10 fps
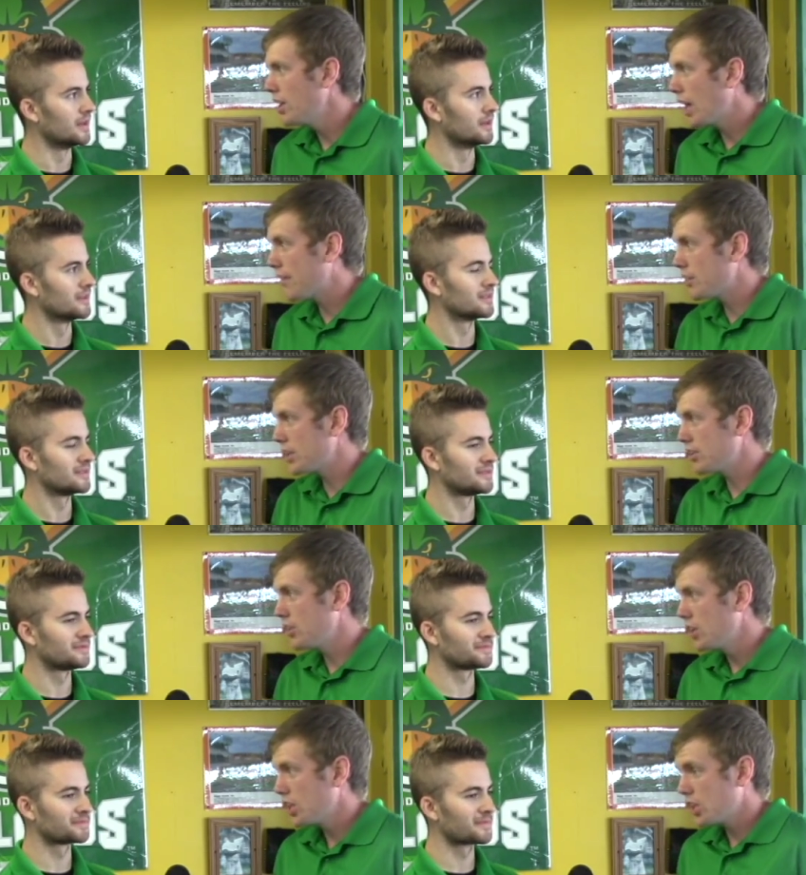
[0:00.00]
Speaker 1: I mean,
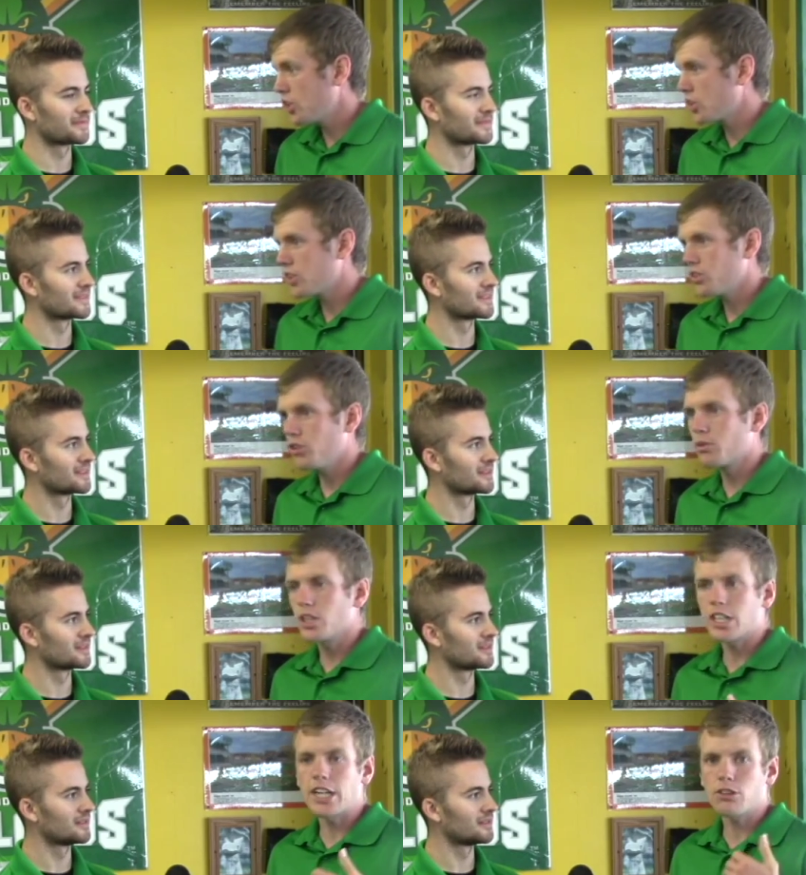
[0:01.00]
you you
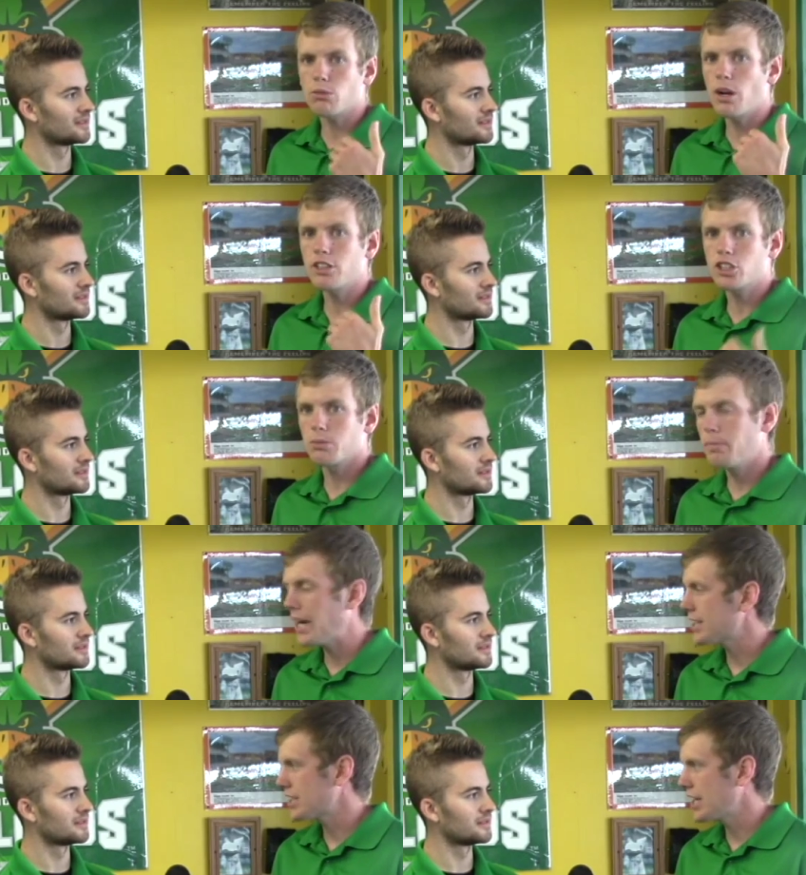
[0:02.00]
really got to throw out your
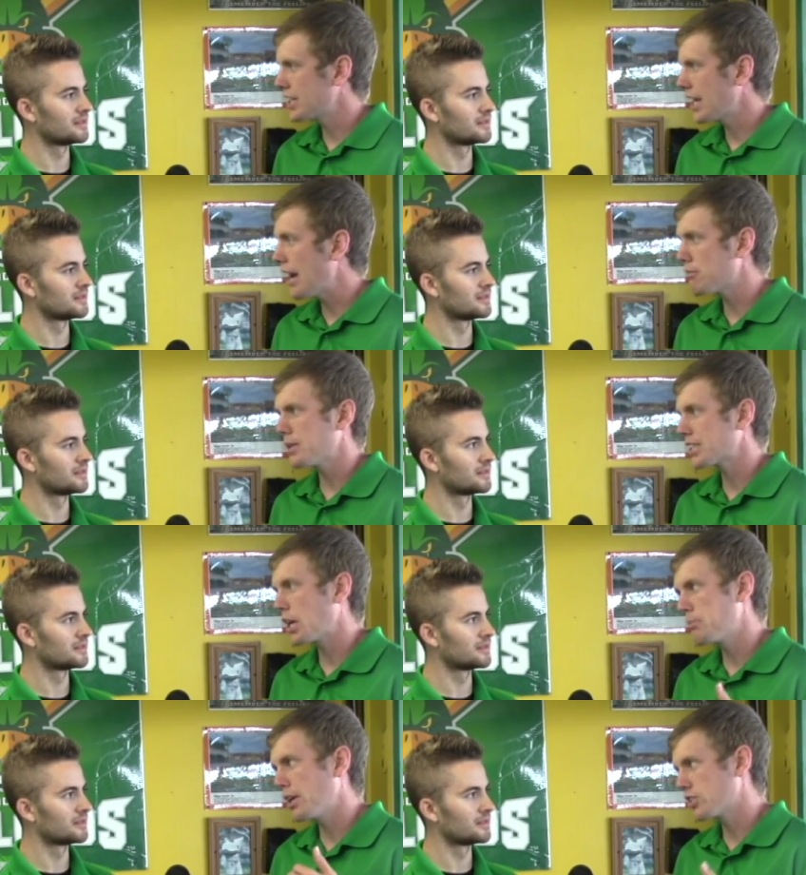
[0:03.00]
best, and everybody's got
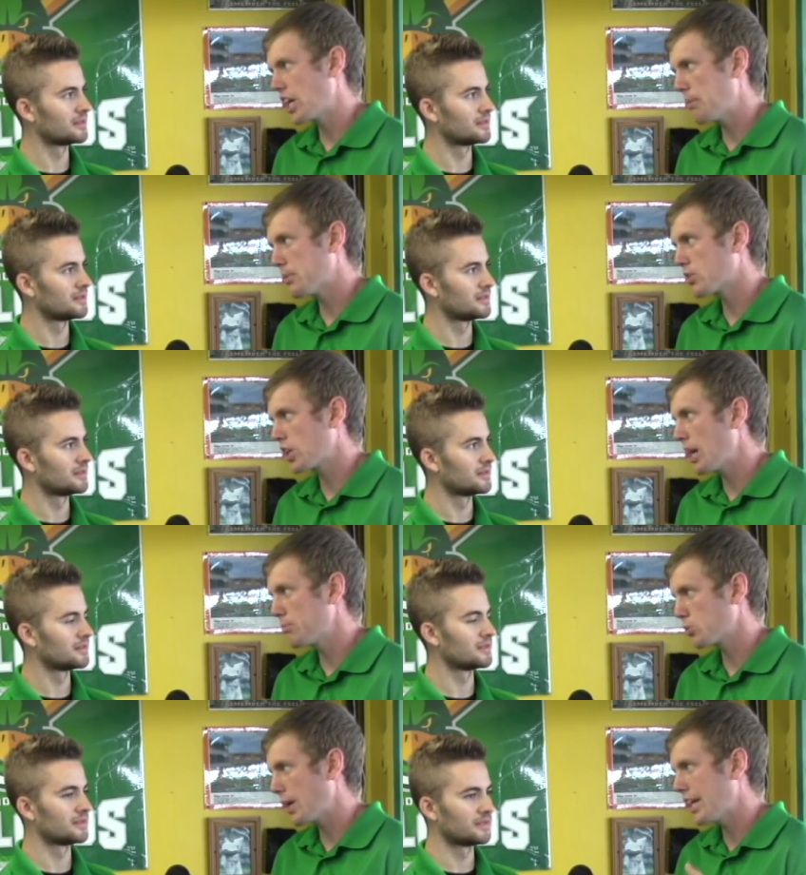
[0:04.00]
to be on top of their game
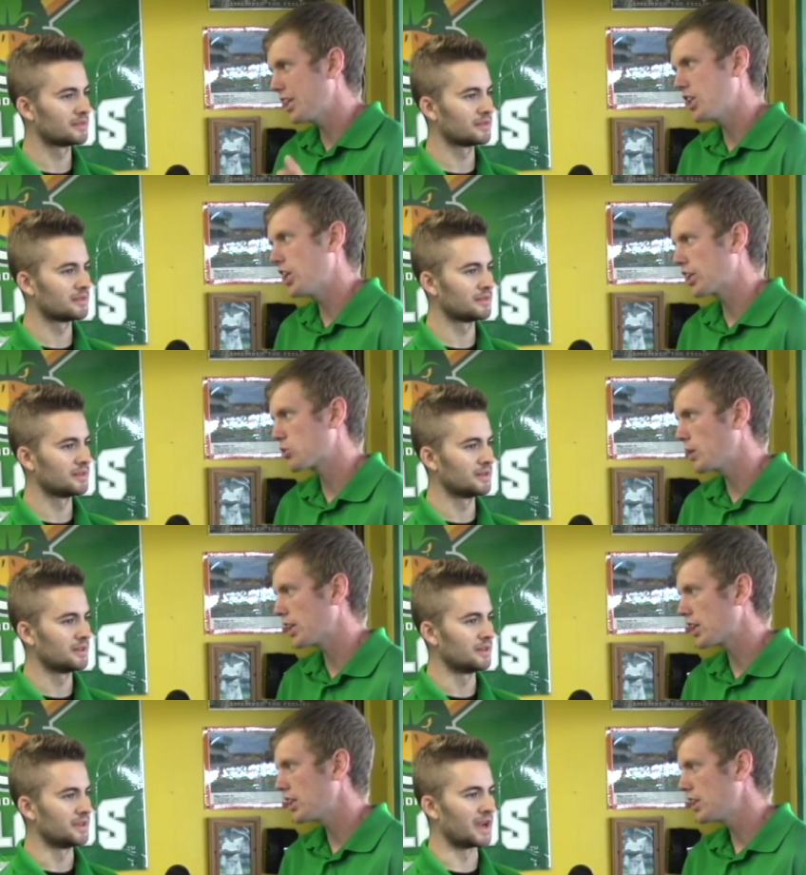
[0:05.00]
as we head into next
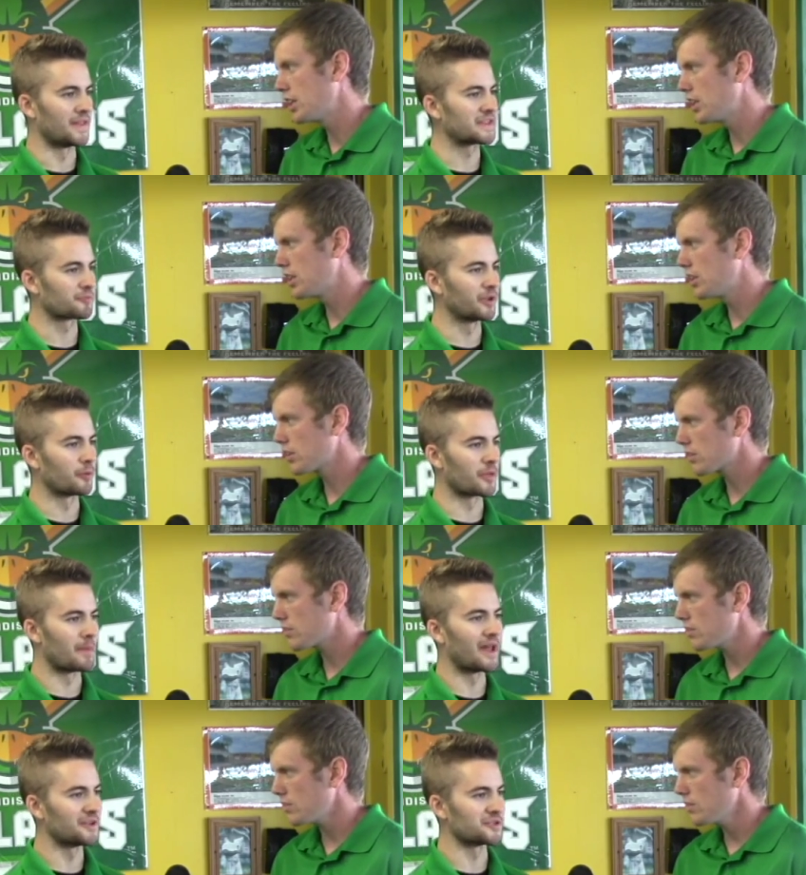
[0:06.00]
week.
Speaker 2: Yeah, and that's really where the
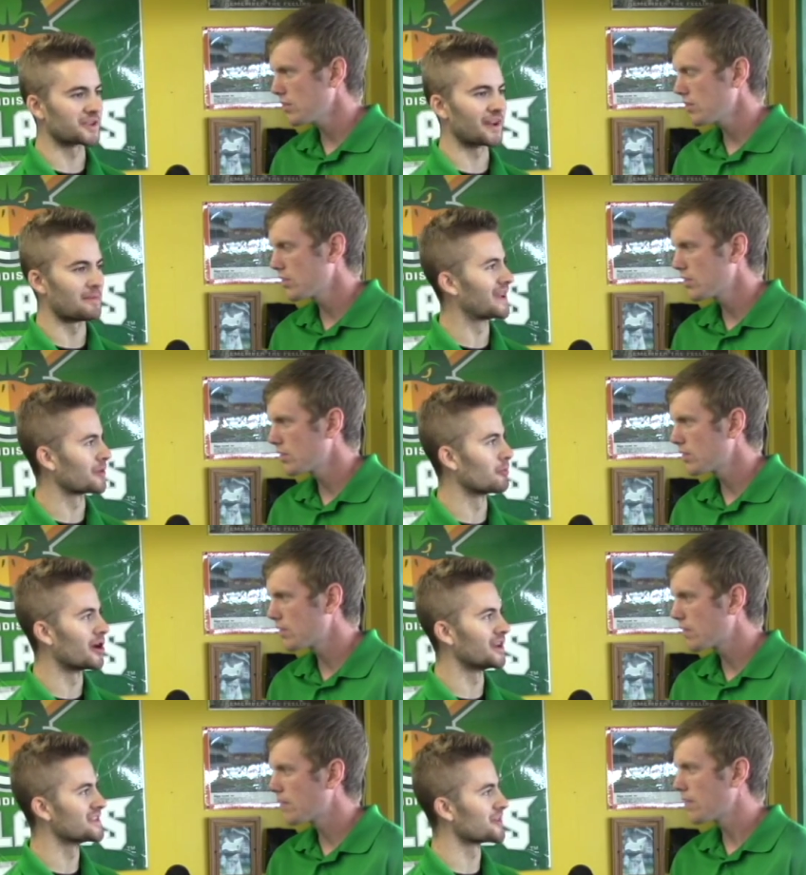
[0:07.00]
managers kind of make their
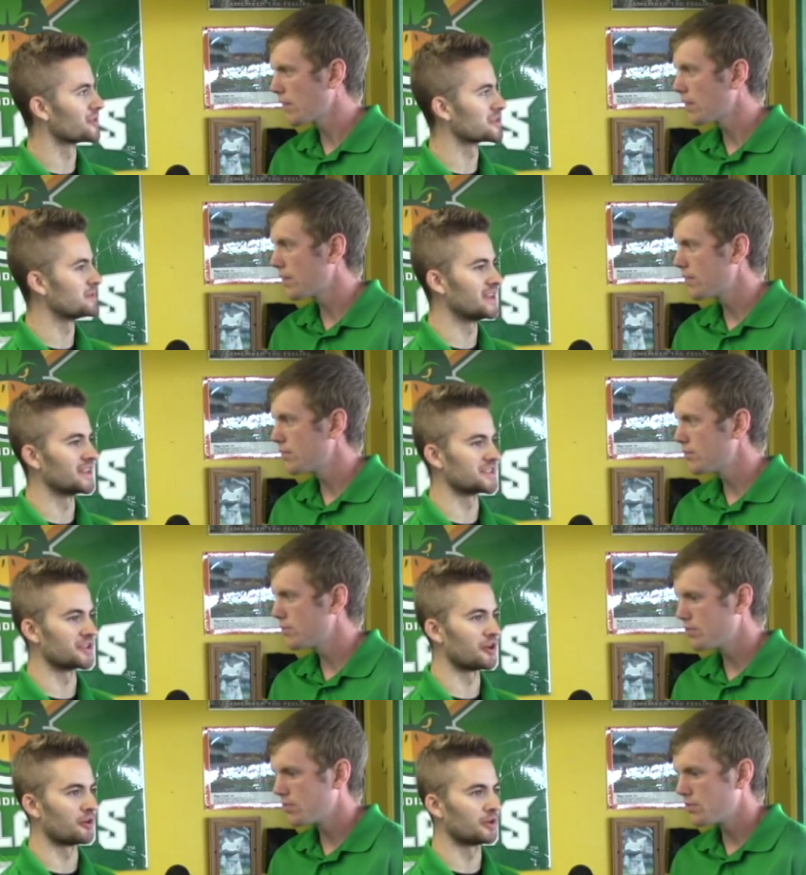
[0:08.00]
money, so to speak. Is
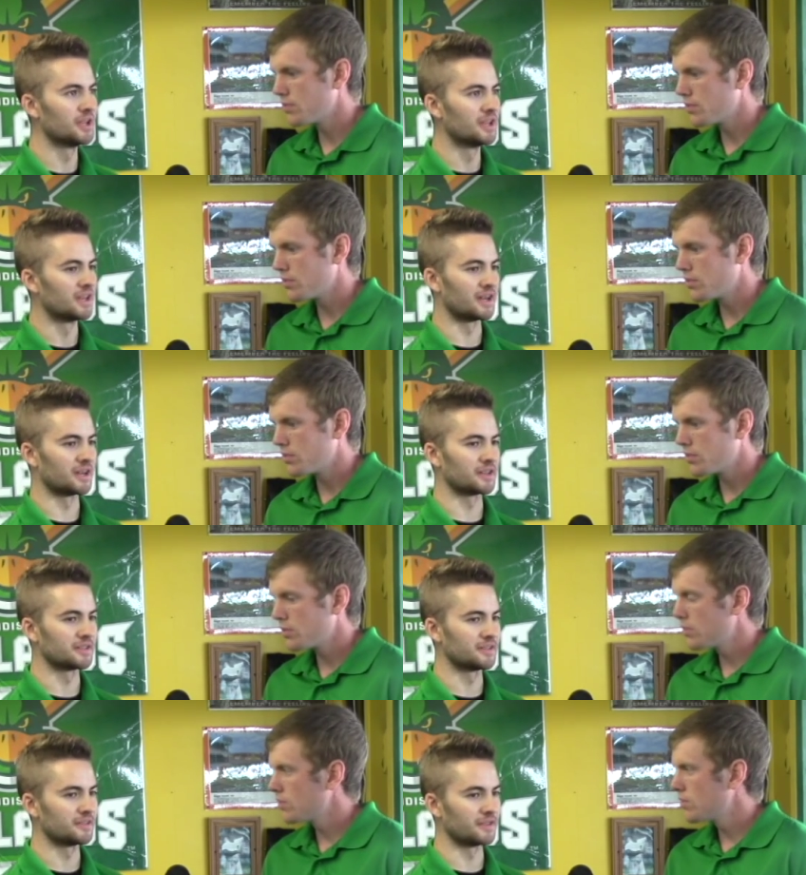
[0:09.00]
you know. Uh,
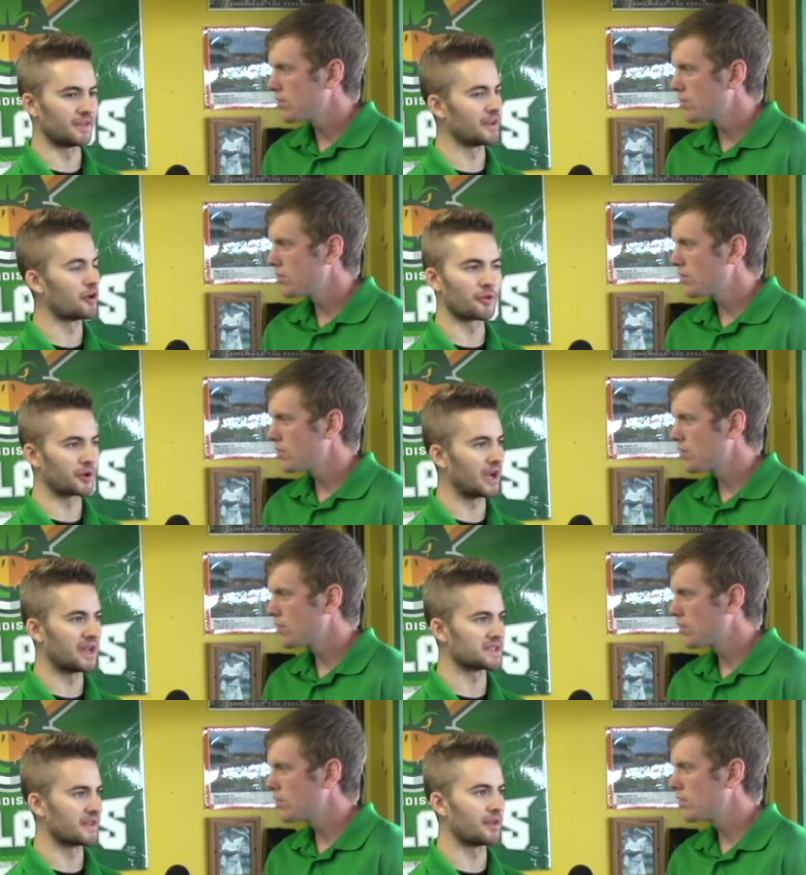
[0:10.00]
they know their
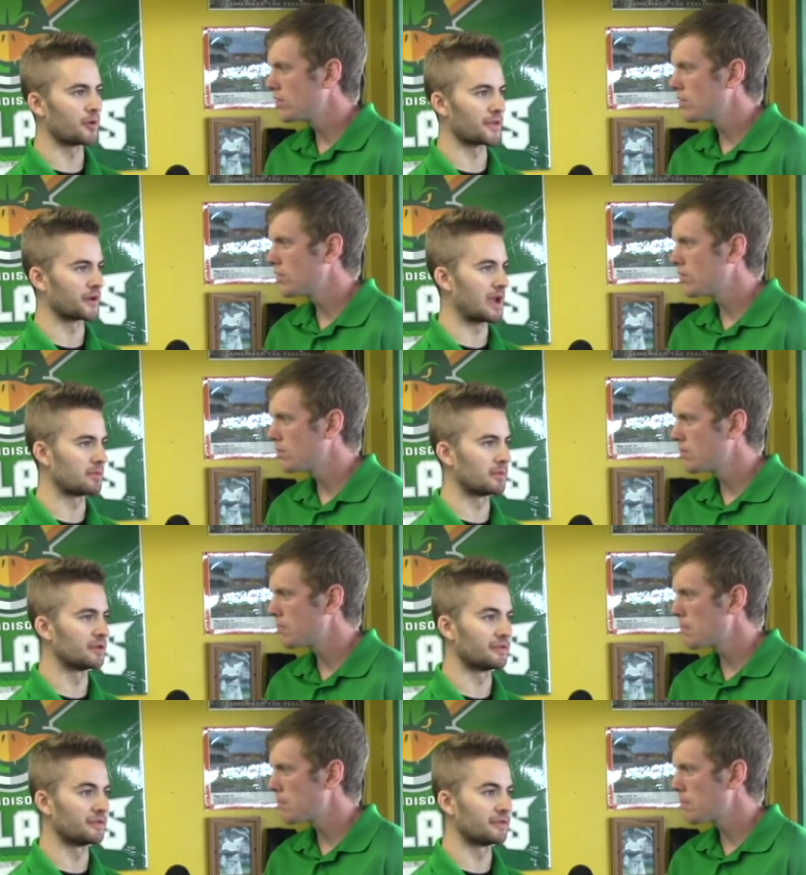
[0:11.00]
guys and they know what they're capable